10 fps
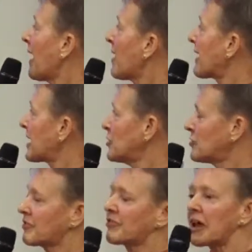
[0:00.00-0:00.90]
that you
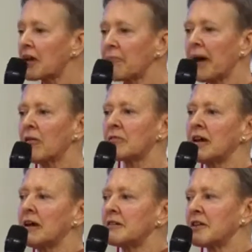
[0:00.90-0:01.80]
should think about
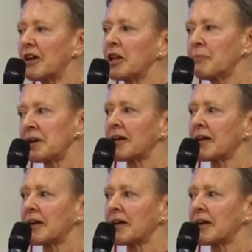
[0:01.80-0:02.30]
developing